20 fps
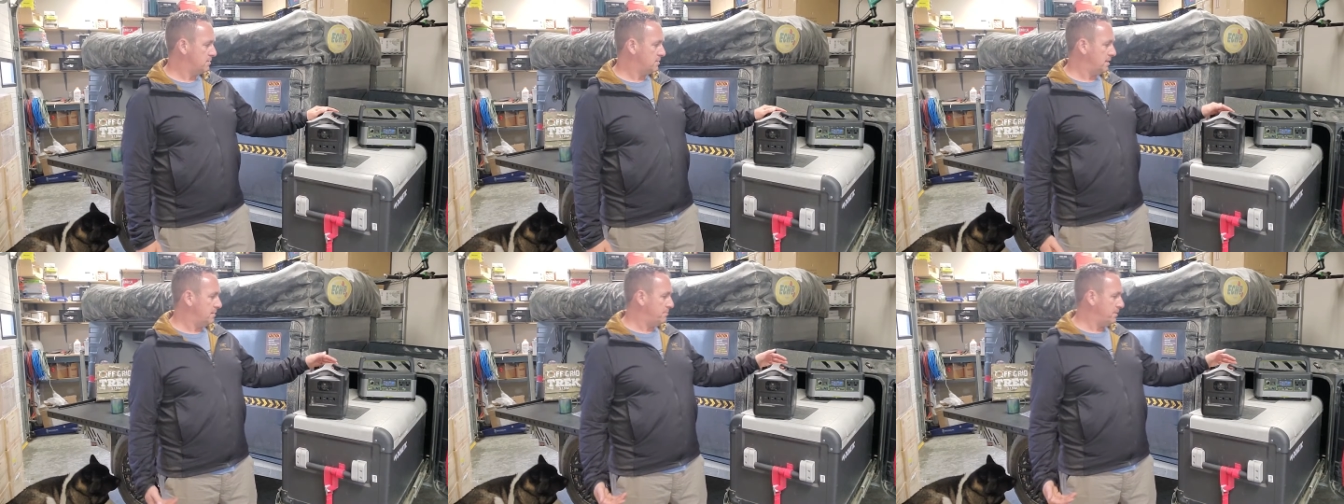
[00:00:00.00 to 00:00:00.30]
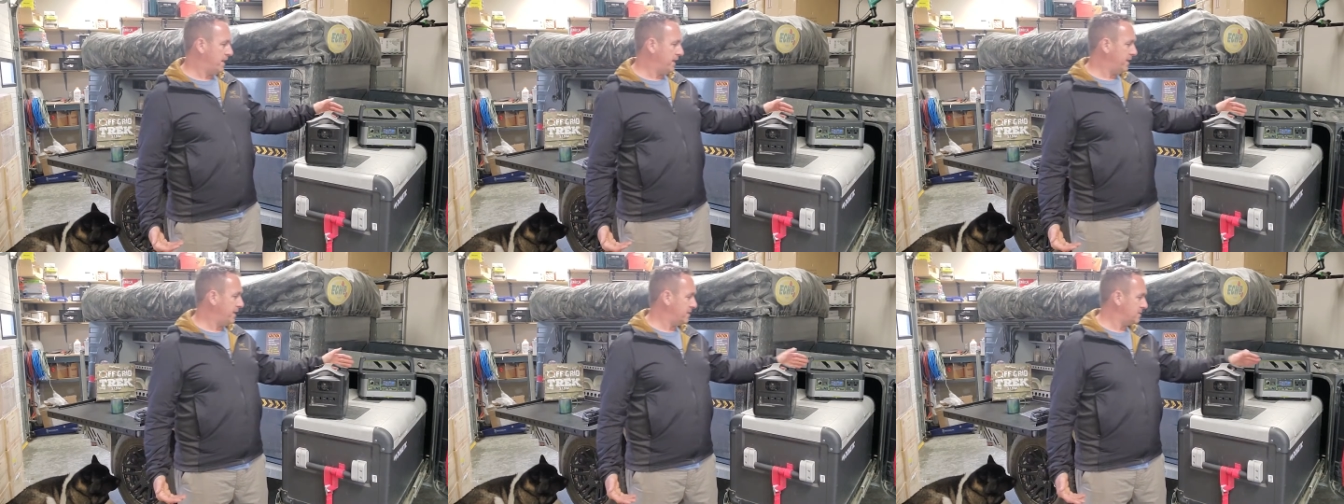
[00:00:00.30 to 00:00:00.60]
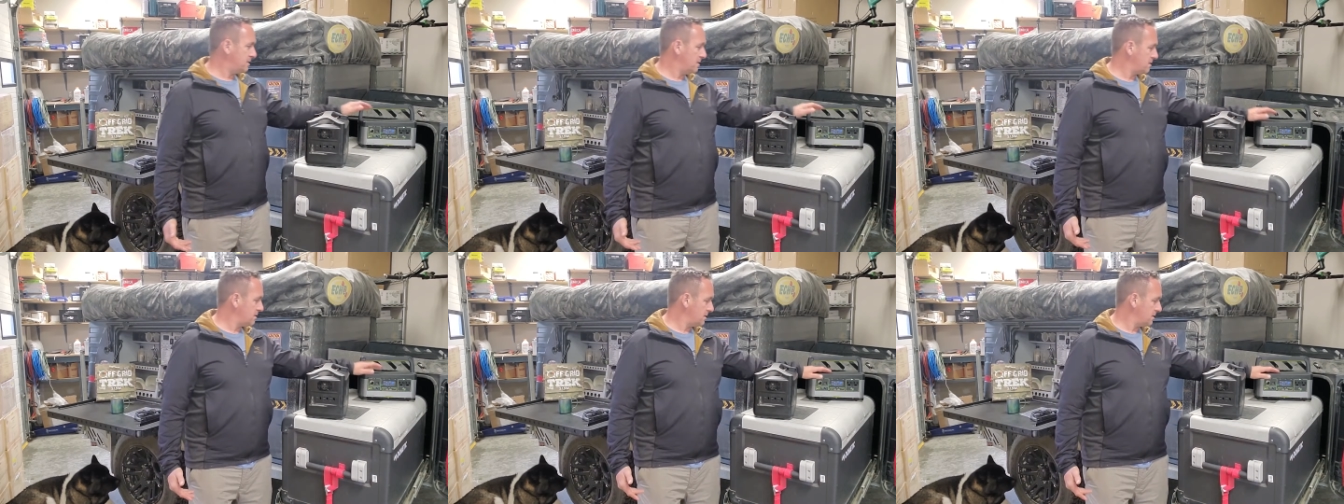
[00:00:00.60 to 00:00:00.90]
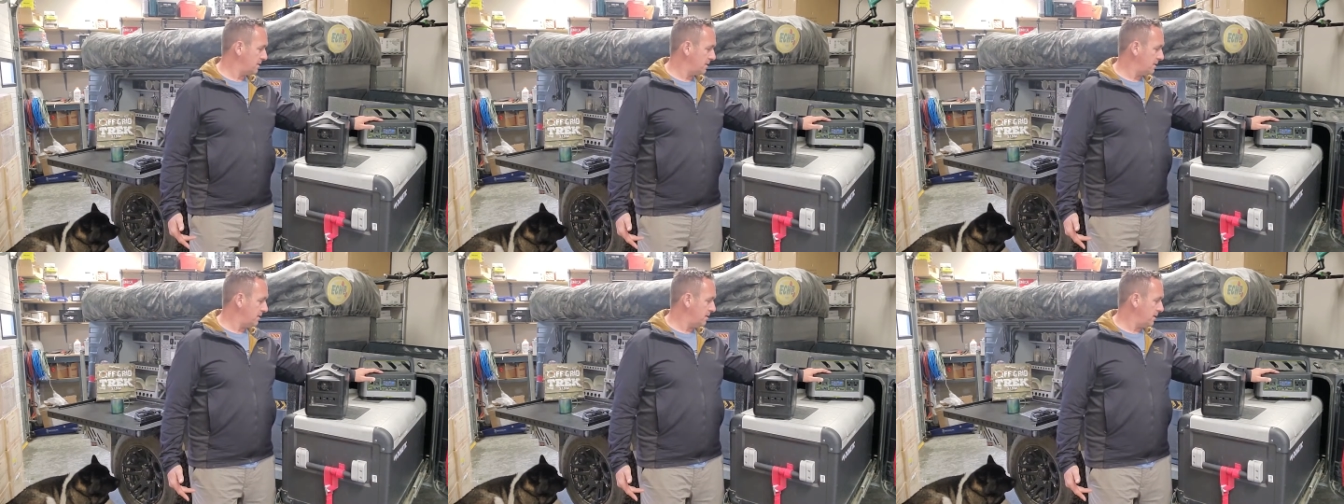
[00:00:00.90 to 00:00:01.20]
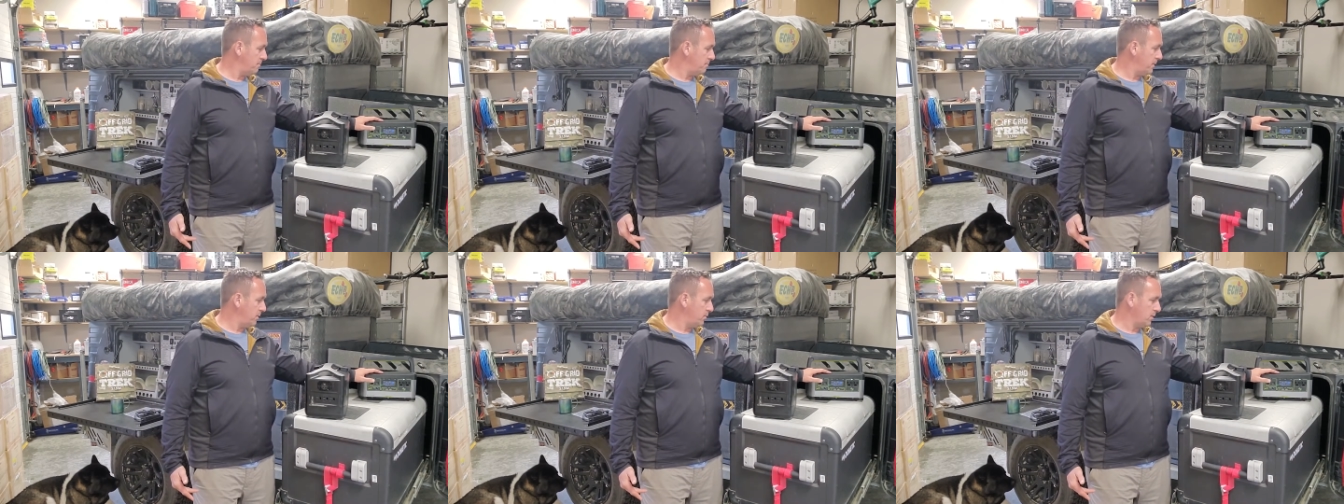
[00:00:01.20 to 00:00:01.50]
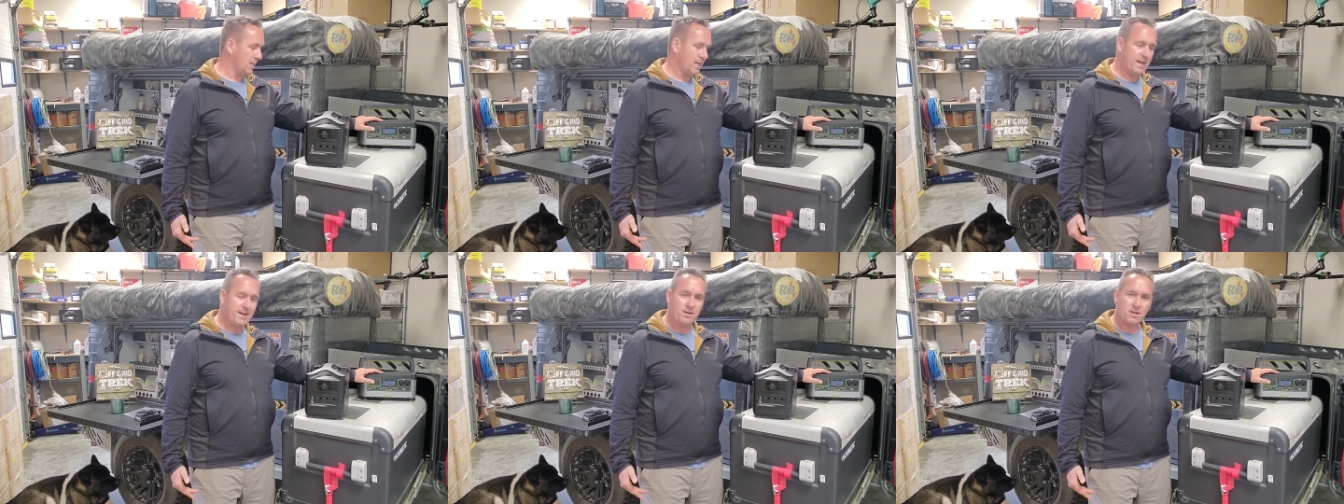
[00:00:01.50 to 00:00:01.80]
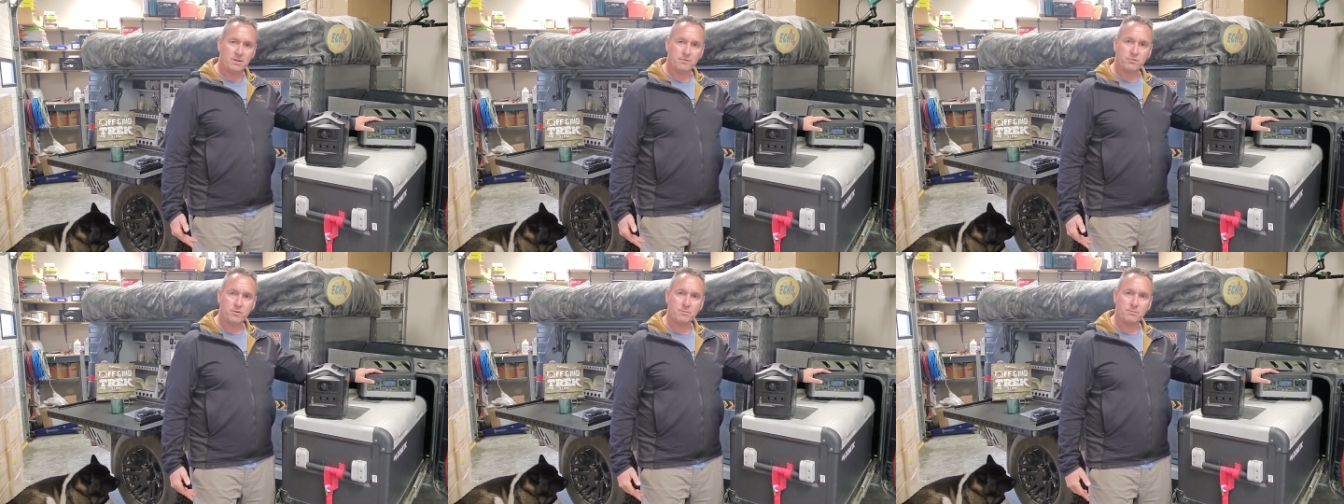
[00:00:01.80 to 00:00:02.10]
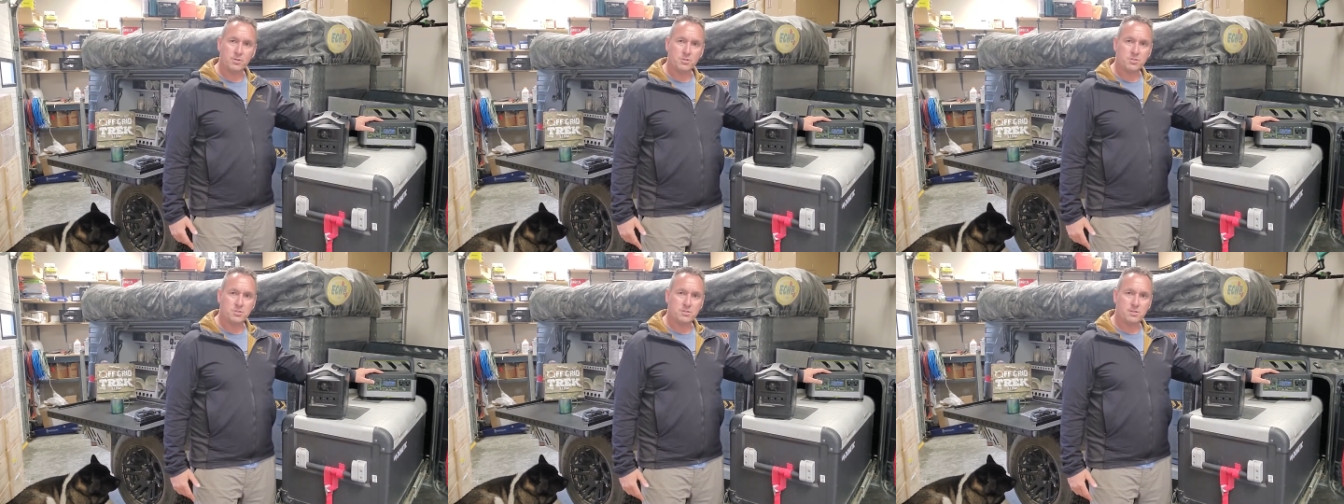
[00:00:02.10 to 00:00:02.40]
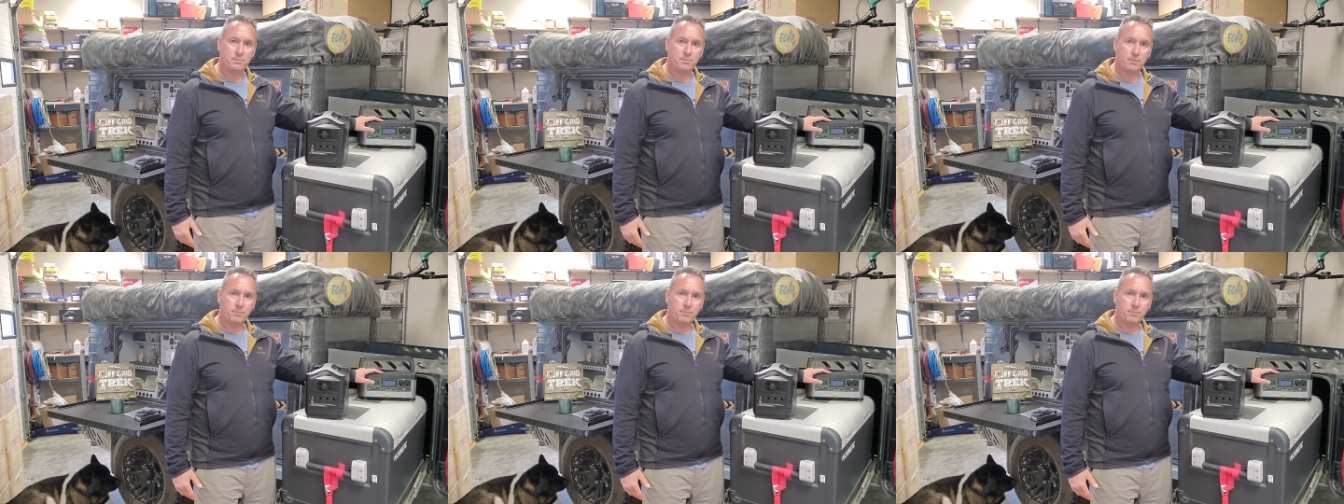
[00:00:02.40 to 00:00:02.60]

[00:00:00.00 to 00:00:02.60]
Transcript: in my eyes this cannot be relied on for emergency